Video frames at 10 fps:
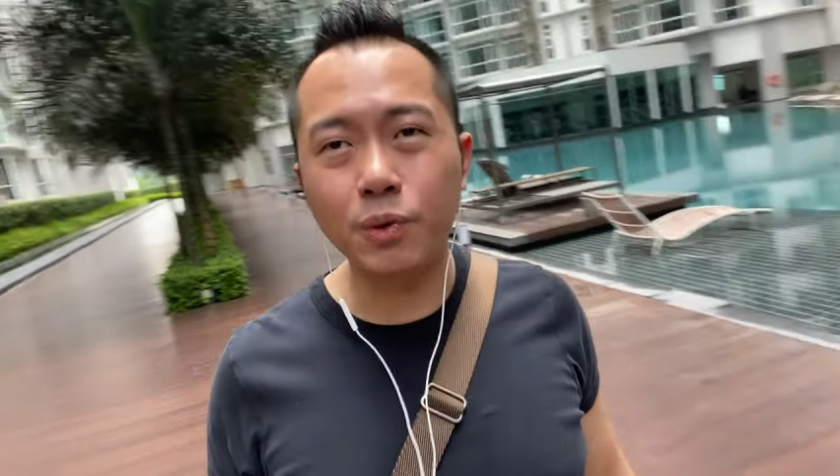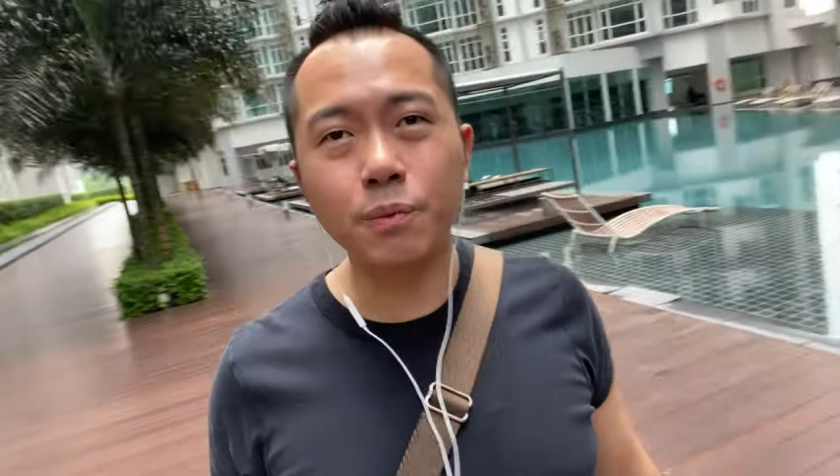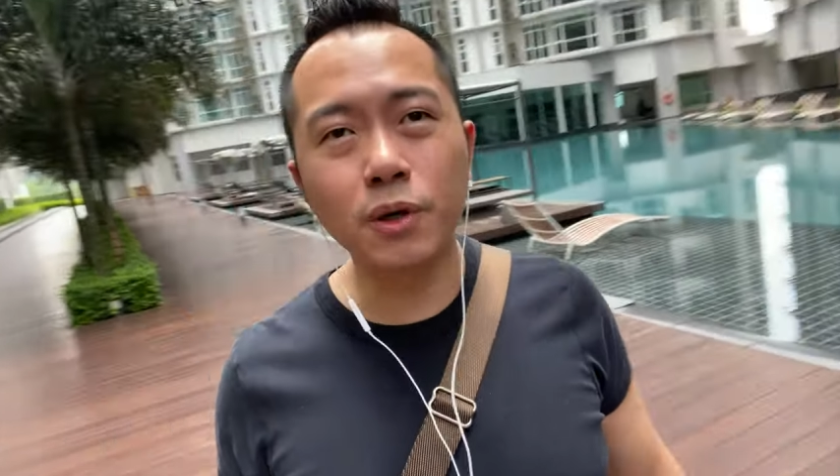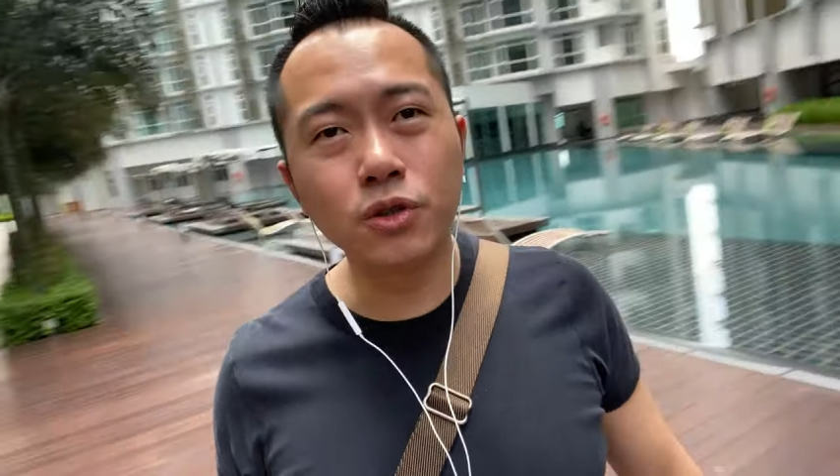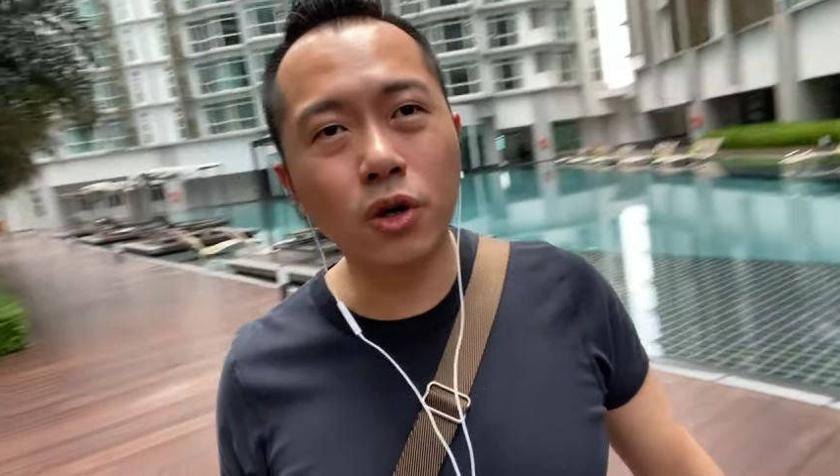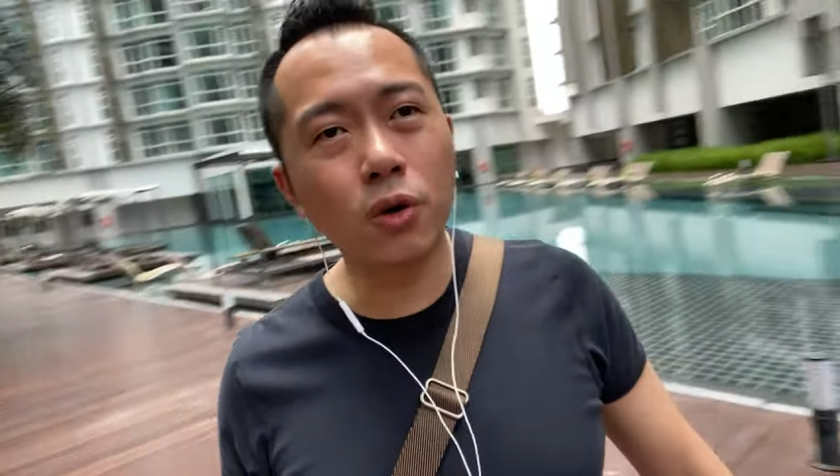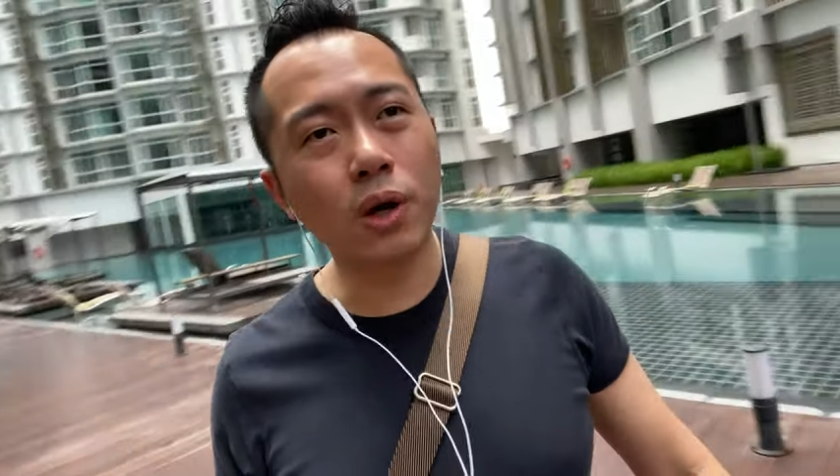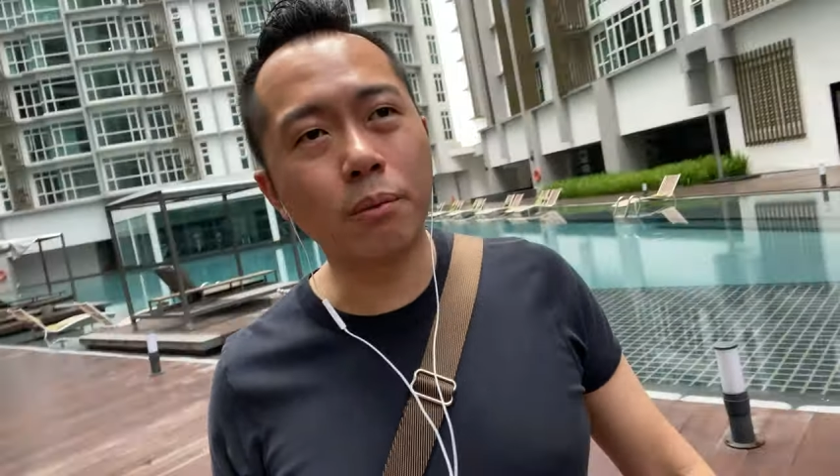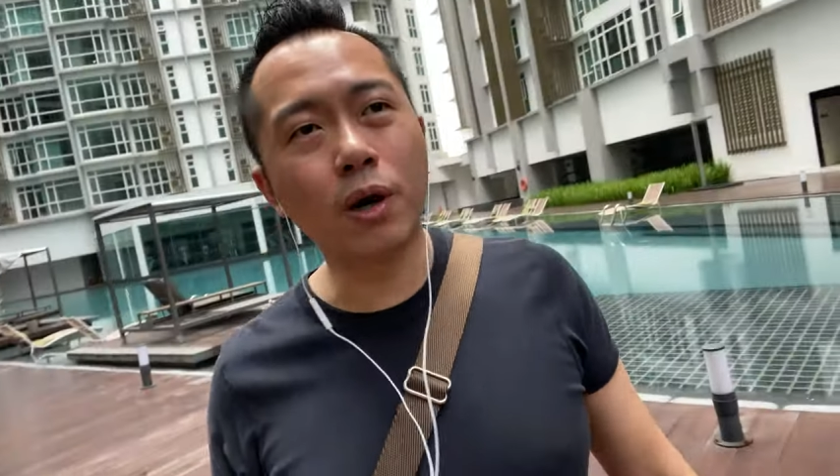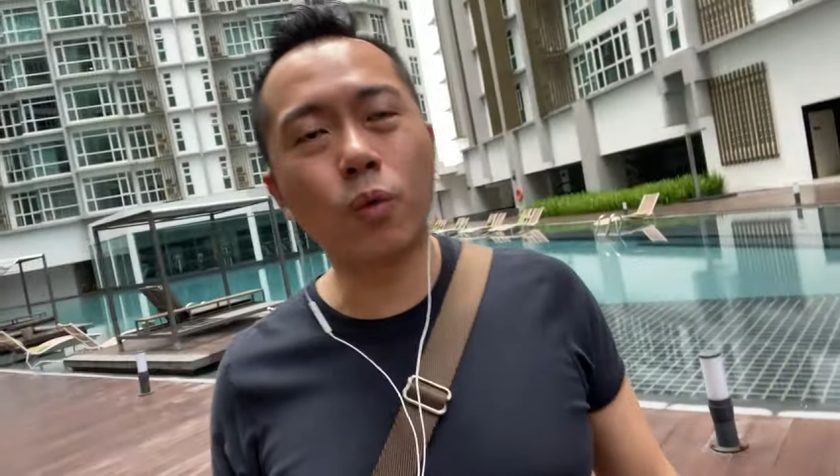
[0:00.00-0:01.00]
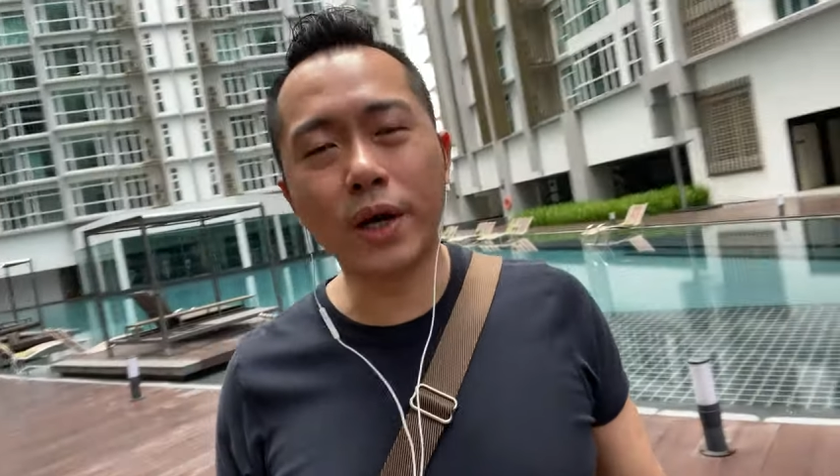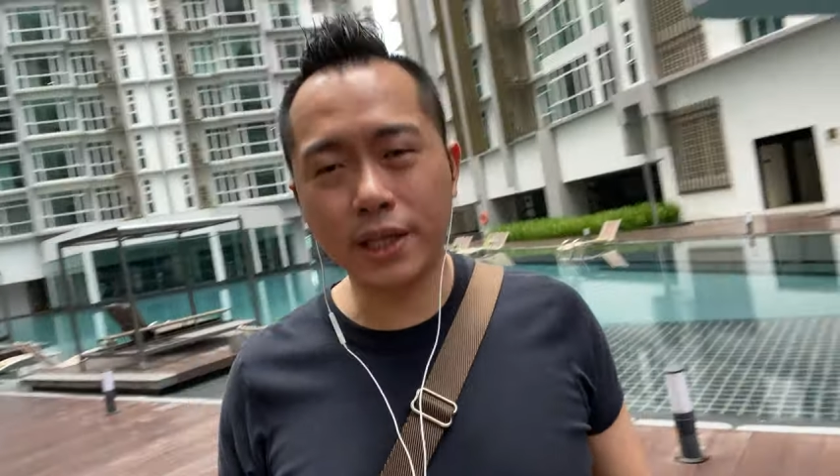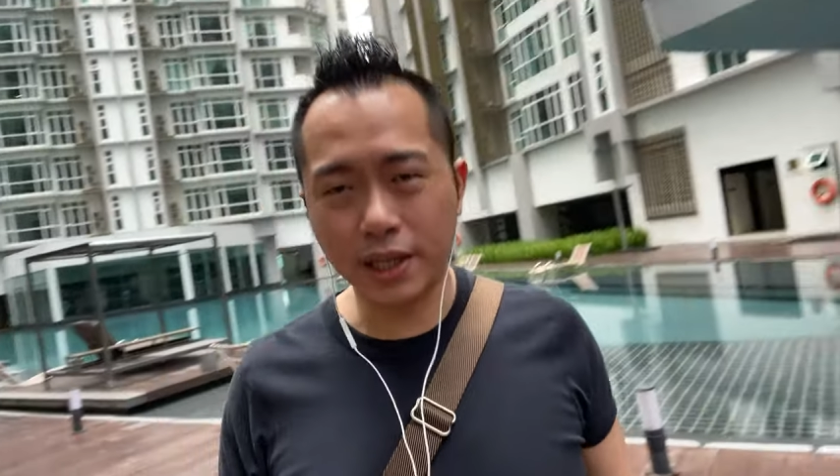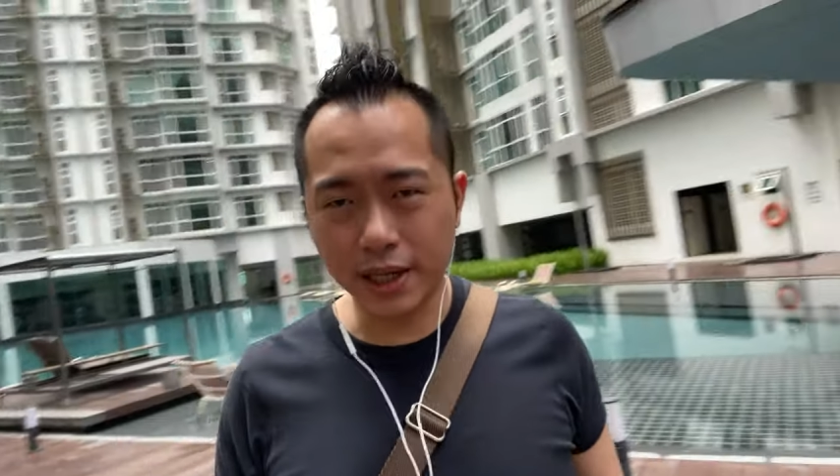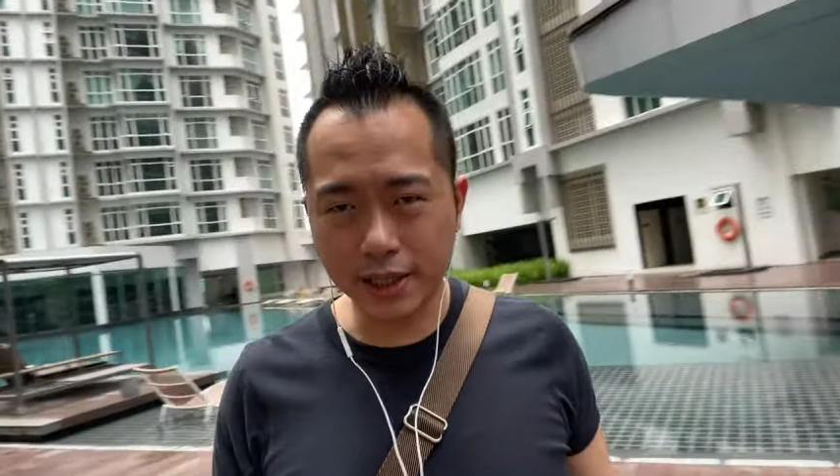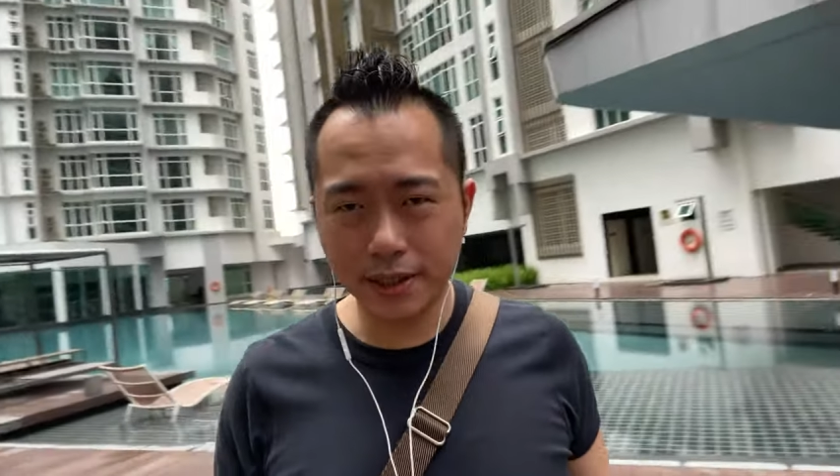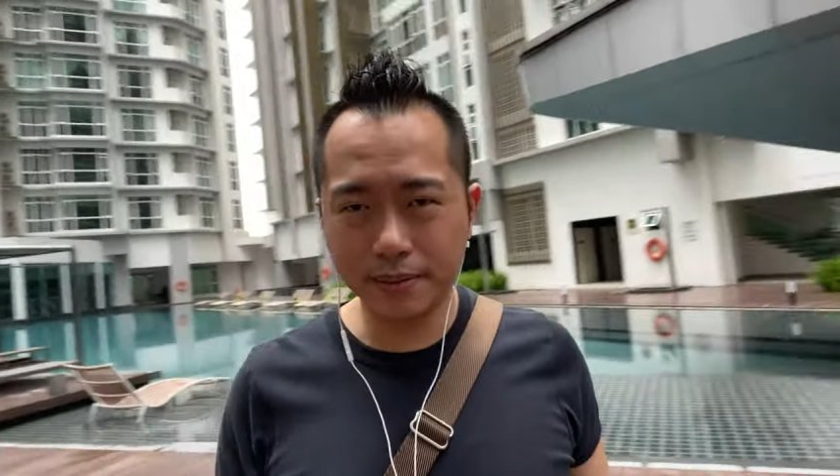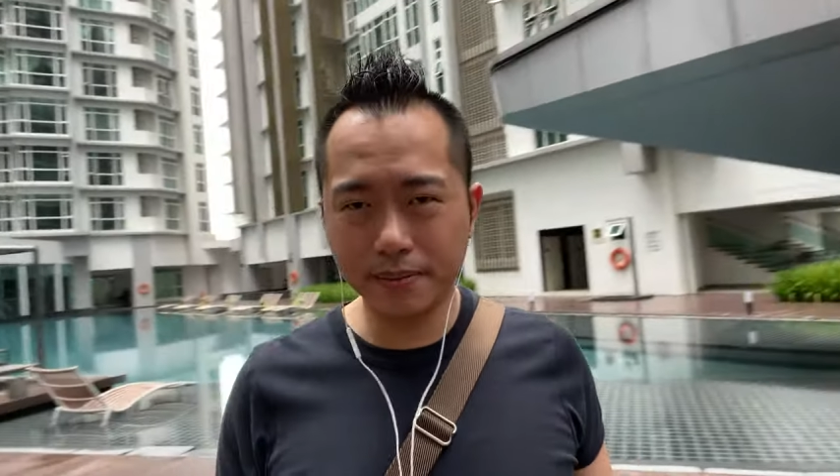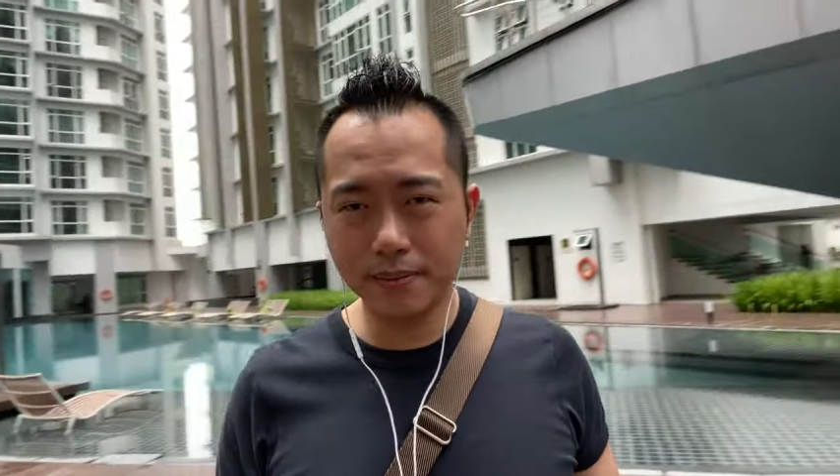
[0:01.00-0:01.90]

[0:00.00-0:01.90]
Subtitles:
people know about what he does.